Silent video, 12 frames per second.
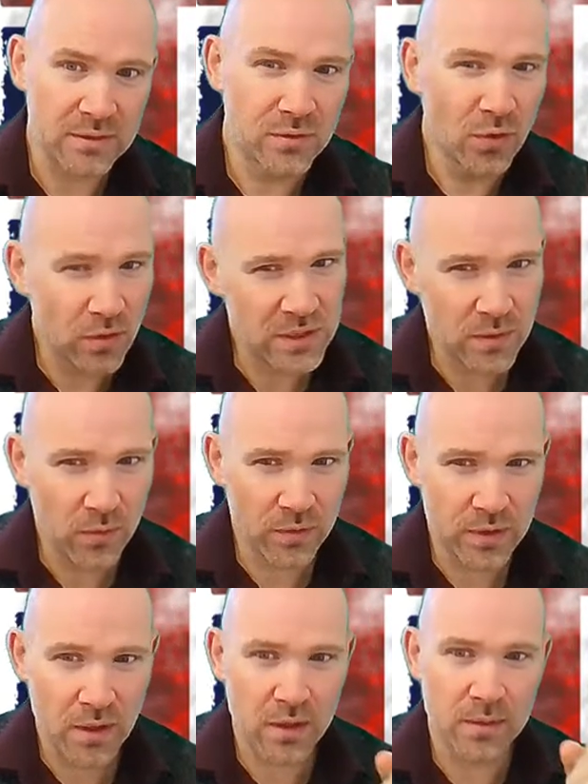Not so
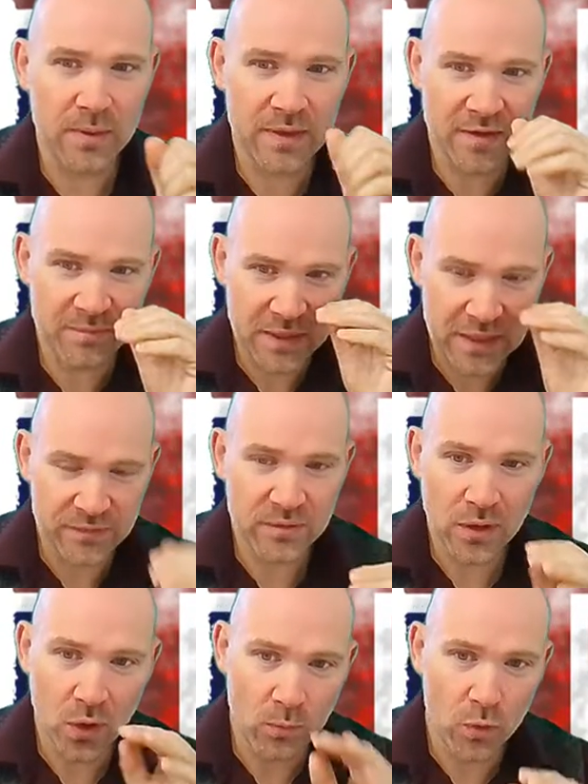Northern Ireland, but they've been given
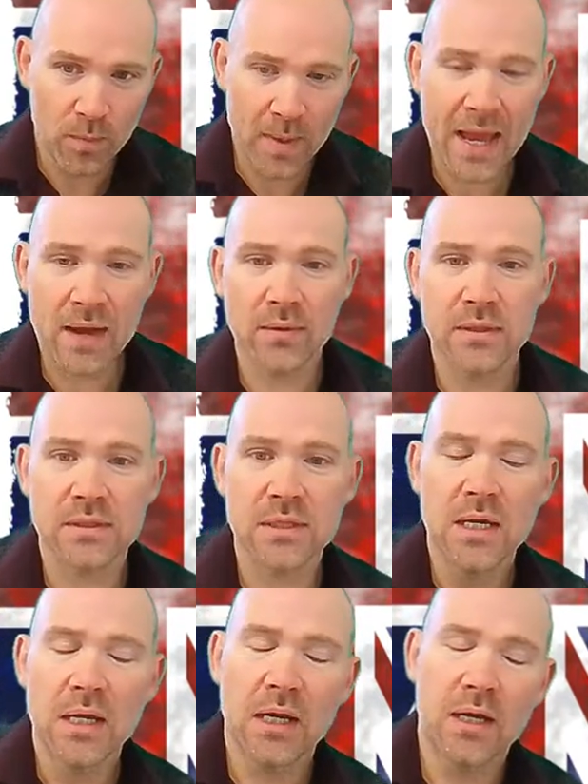a lot more powers
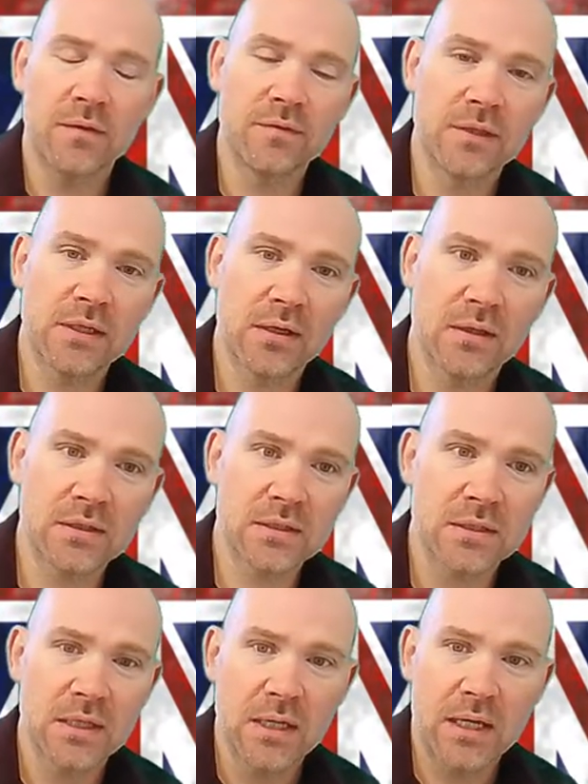over the
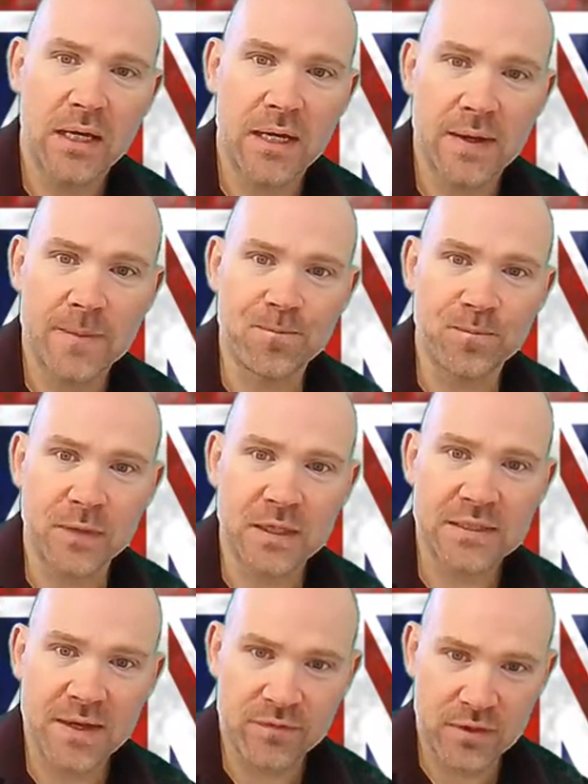last um,
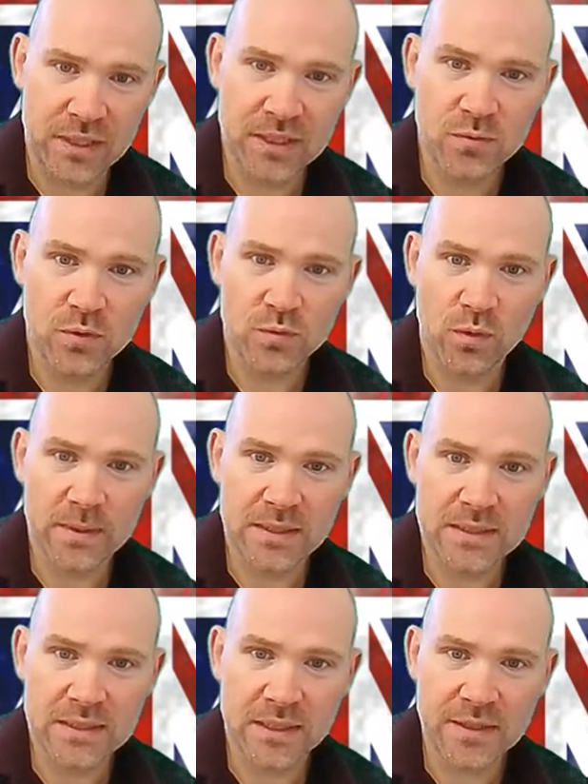seven years, which we'll be
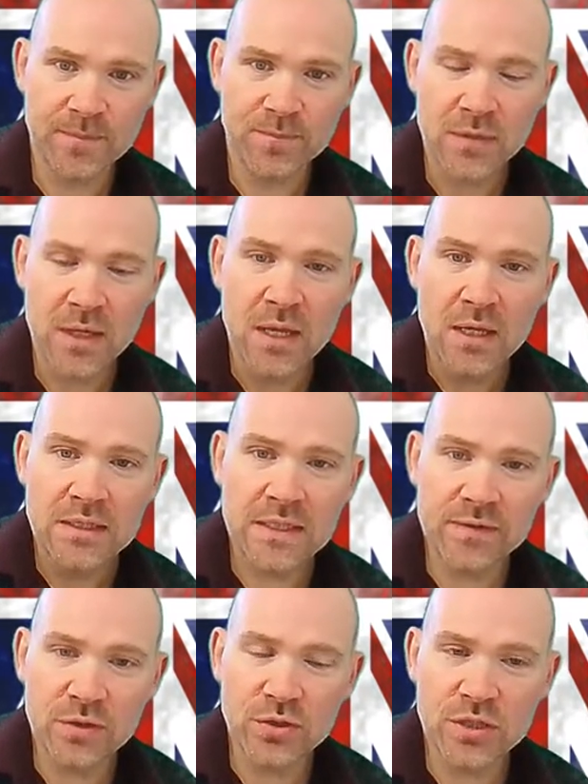discussing.
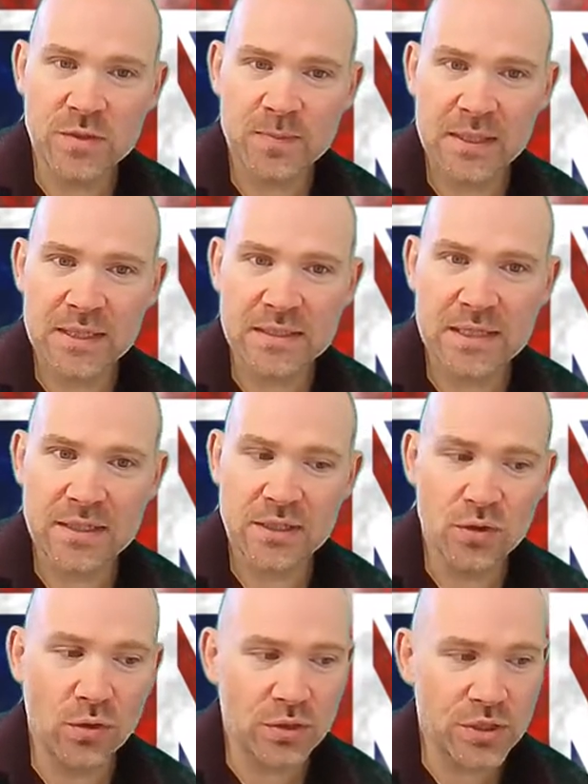Devolution has been extended
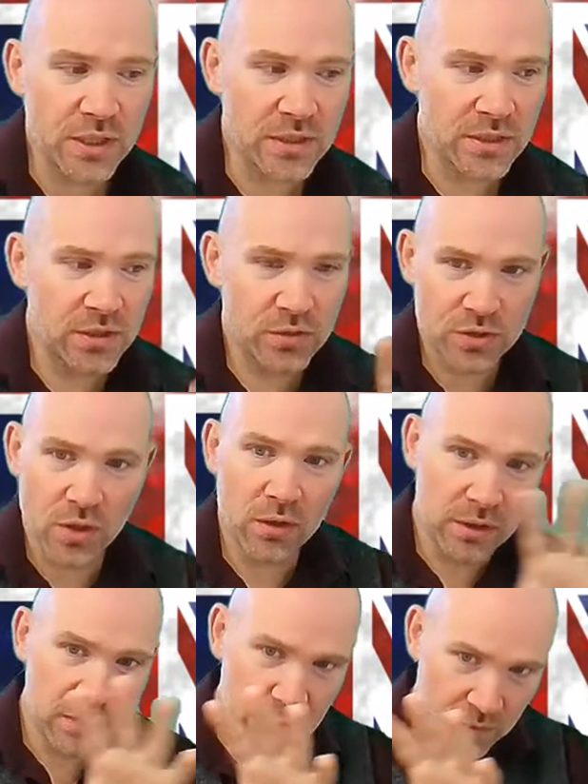not just to
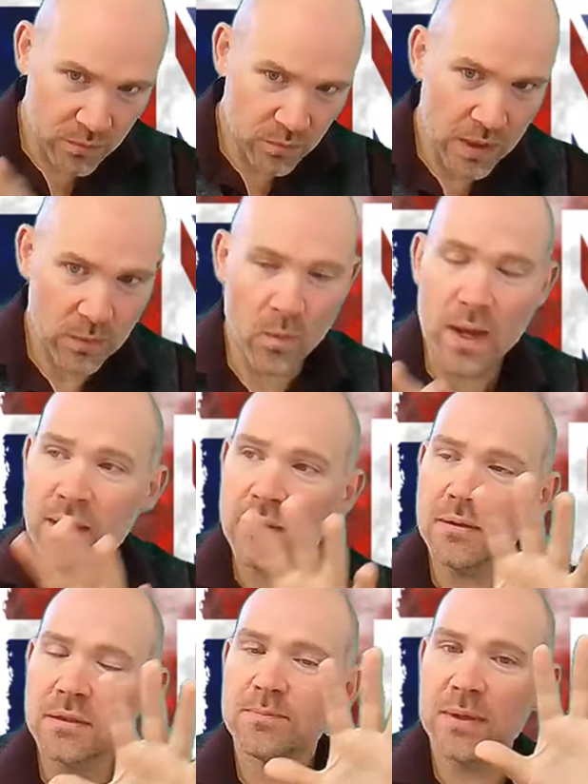Scotland and, and,
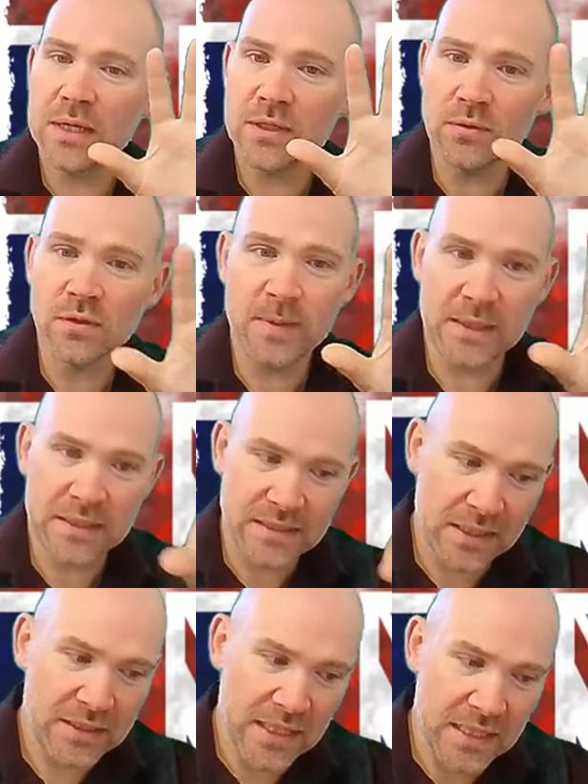Wales, but it's also been
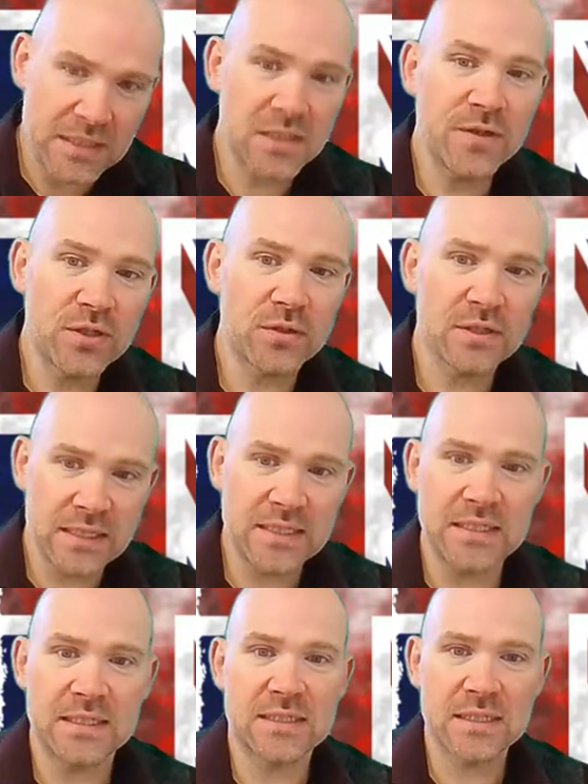extended to individual
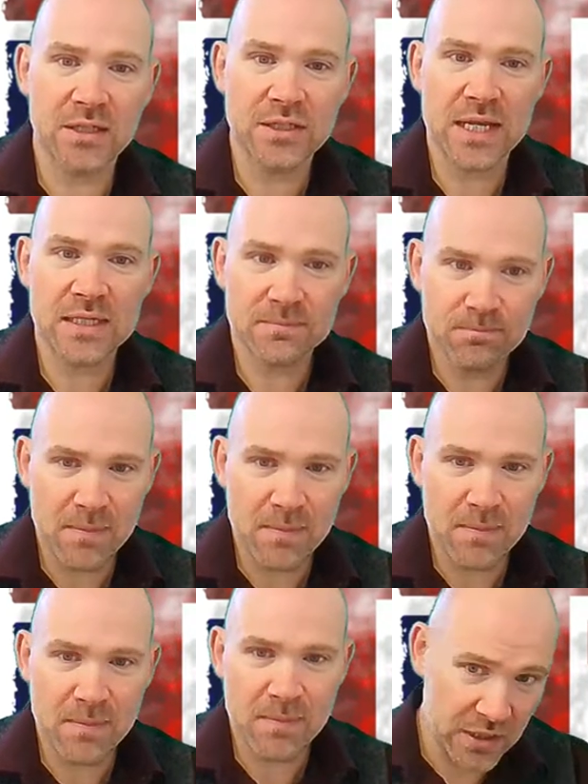cities such as
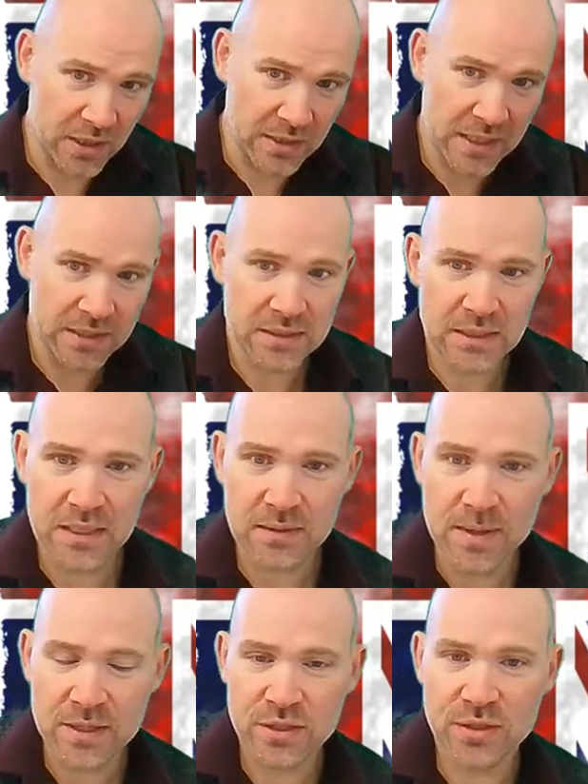Manchester, and that's the
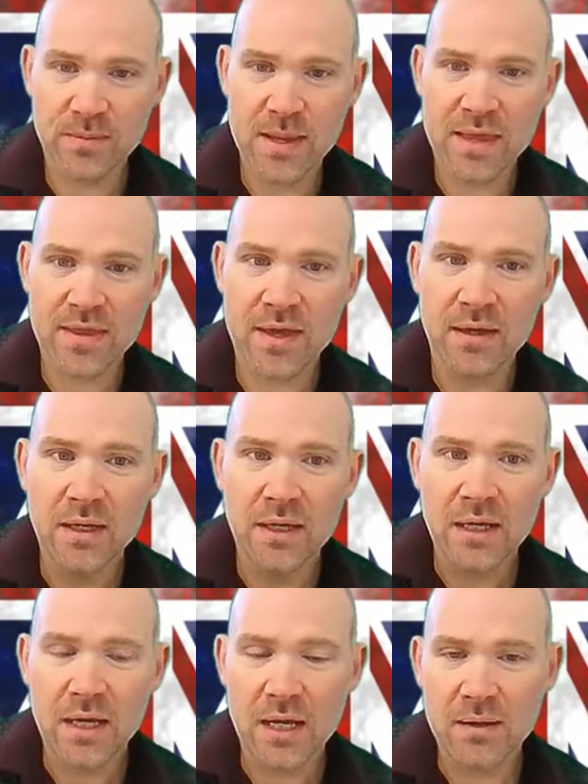Manchester mayor there,
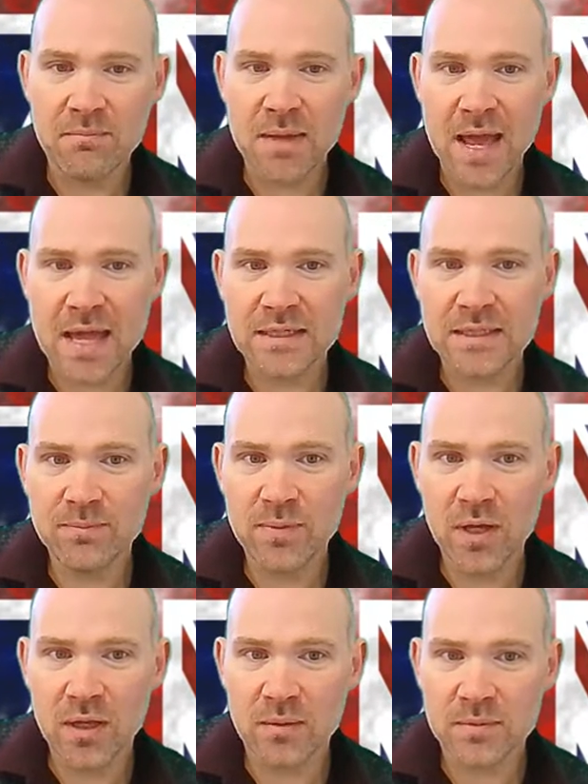um, Andy
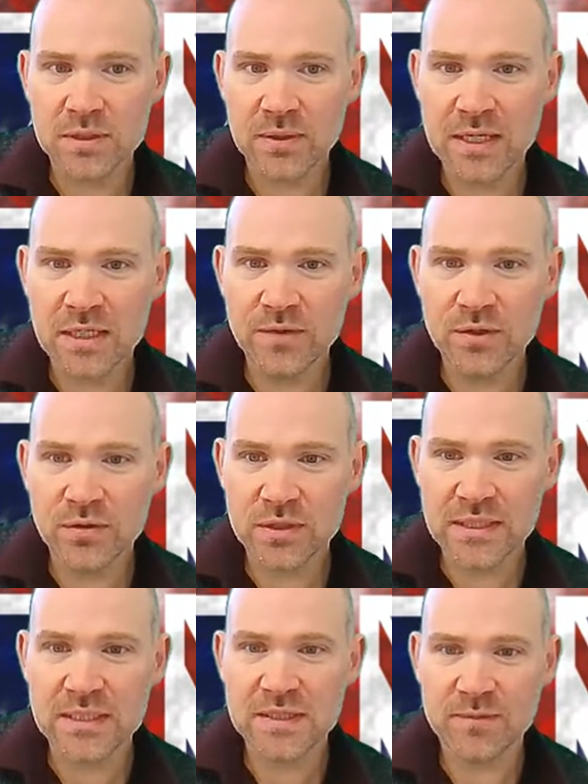Burnham. So individual
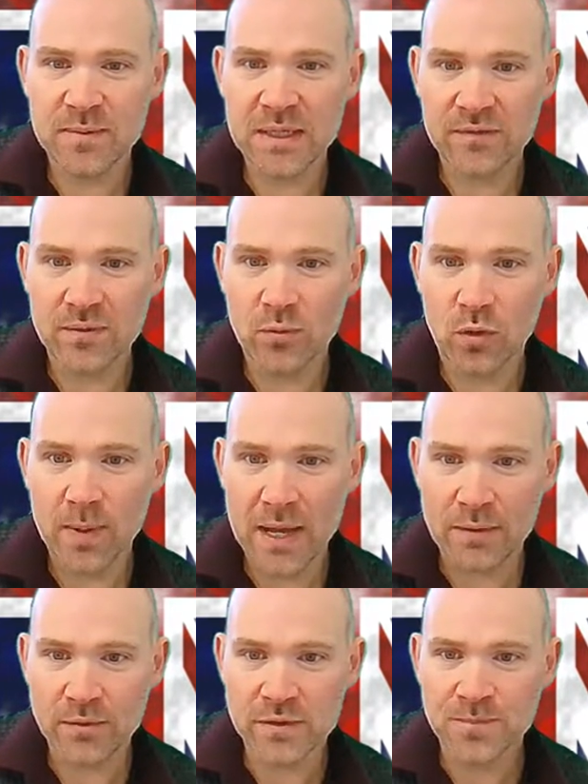cities have been given more
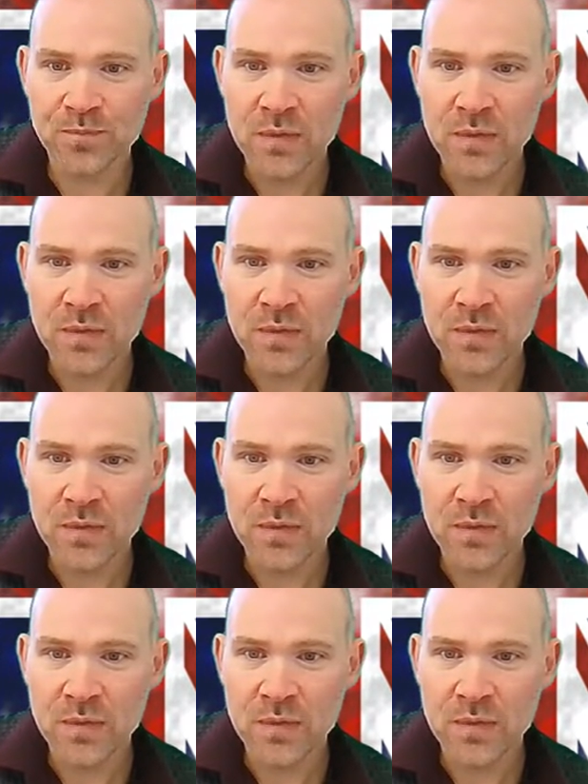powers.